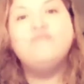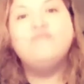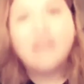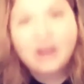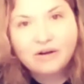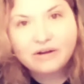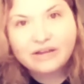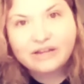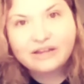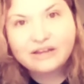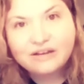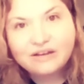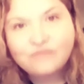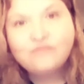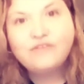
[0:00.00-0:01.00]
Very,
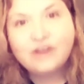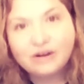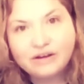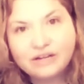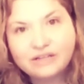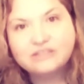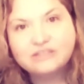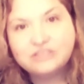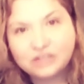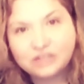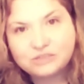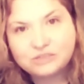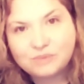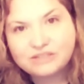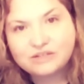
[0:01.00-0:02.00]
very
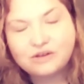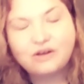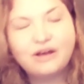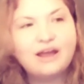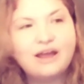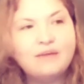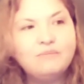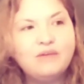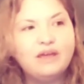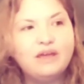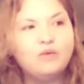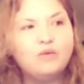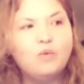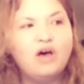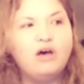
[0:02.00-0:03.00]
judgmental. And I'm like,
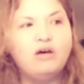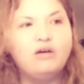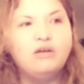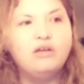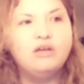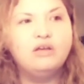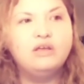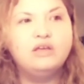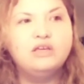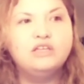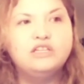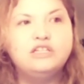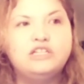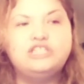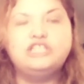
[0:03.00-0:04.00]
well,
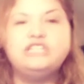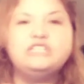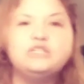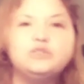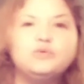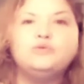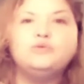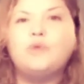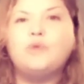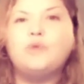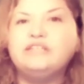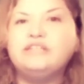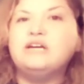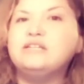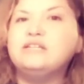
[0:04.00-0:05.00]
Jesus would want it
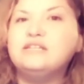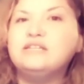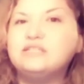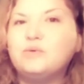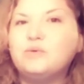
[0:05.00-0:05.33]
done it this way.